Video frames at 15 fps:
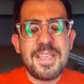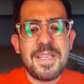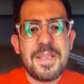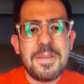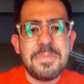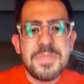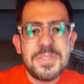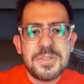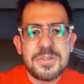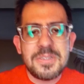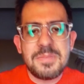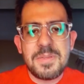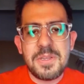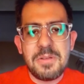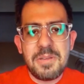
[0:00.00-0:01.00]
Mr.
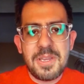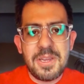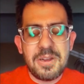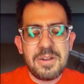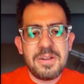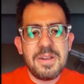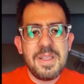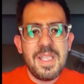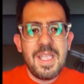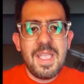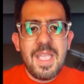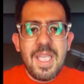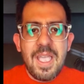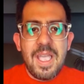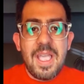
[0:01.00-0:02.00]
Espino here.
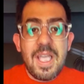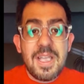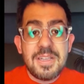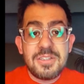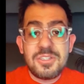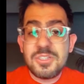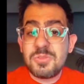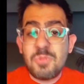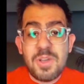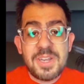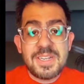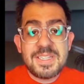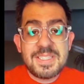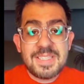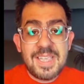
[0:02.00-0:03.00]
Just
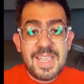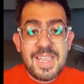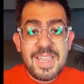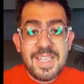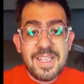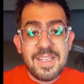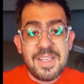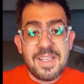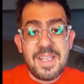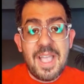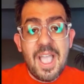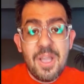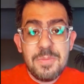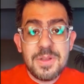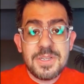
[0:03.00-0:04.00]
wanted to say
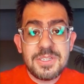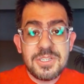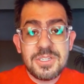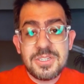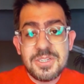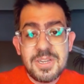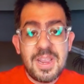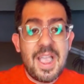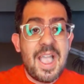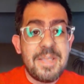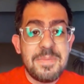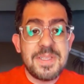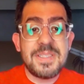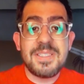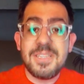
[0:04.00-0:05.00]
how much
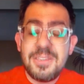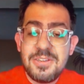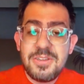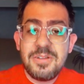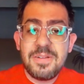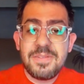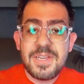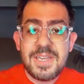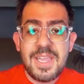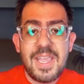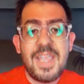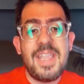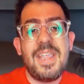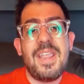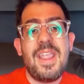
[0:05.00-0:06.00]
I miss seeing you every
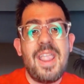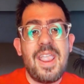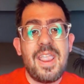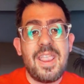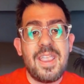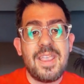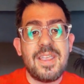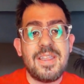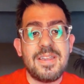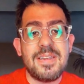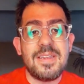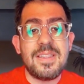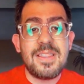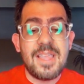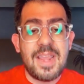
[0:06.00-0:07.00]
day,
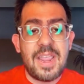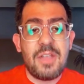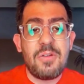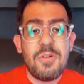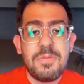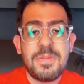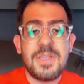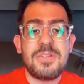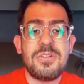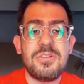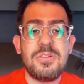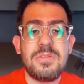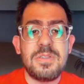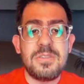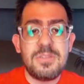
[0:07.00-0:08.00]
and that I hope that you're
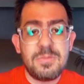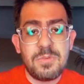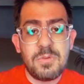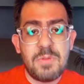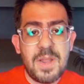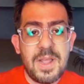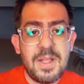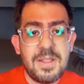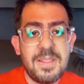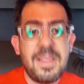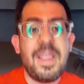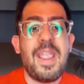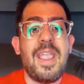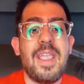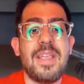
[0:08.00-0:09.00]
doing super well,
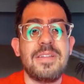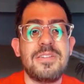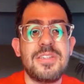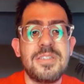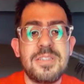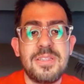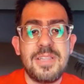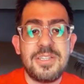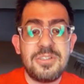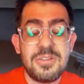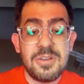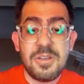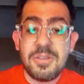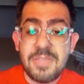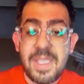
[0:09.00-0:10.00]
and just to let
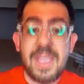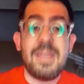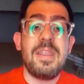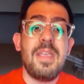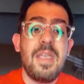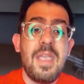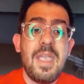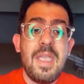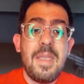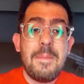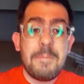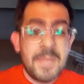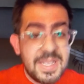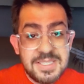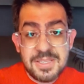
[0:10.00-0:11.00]
you know that
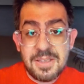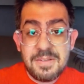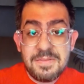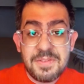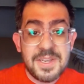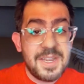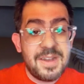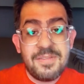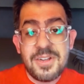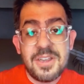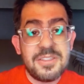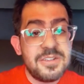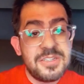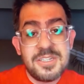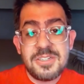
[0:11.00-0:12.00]
myself and every
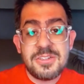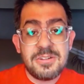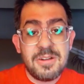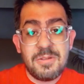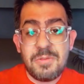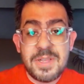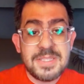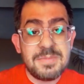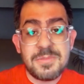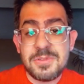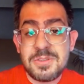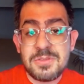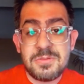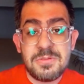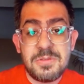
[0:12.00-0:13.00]
other teacher at West
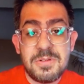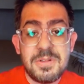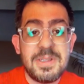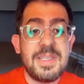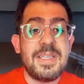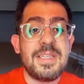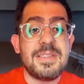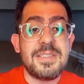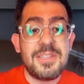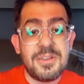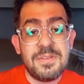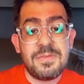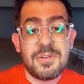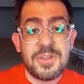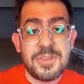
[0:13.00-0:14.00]
Middle School is
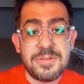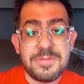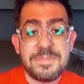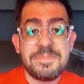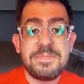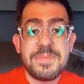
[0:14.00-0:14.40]
here for you.